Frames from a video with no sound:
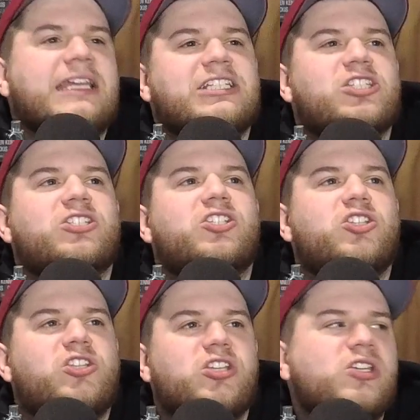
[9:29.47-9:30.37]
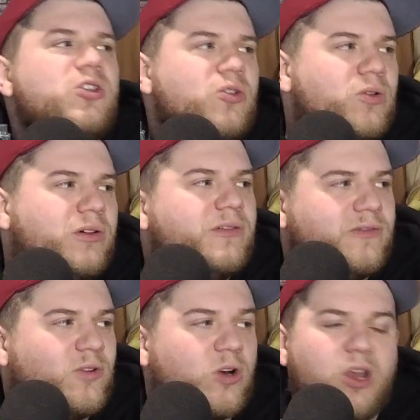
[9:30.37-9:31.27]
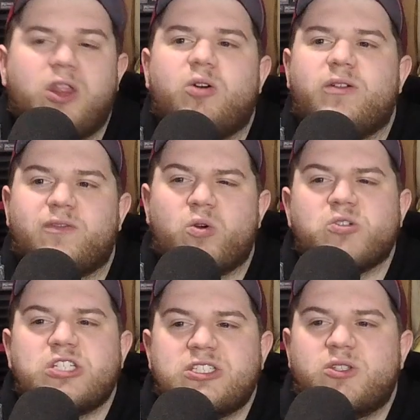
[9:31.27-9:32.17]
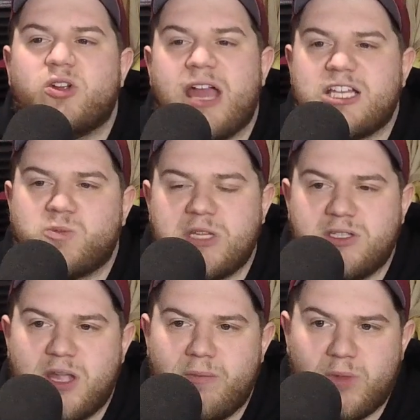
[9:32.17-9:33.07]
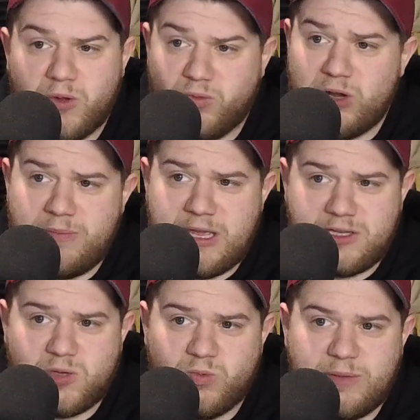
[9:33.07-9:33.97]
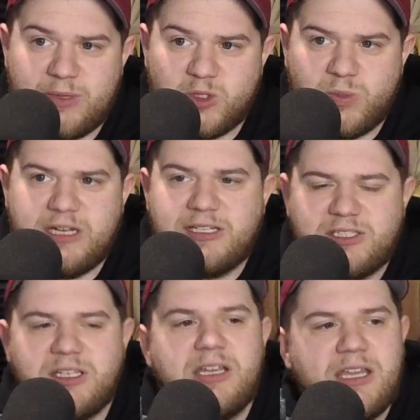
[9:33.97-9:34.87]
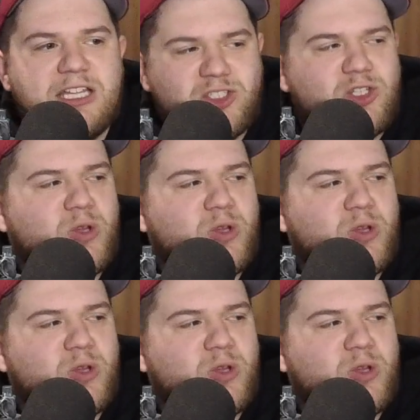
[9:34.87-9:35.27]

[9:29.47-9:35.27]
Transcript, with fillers: it's due for although of course it's there has been Dumbo remakes and reboots, but it's it's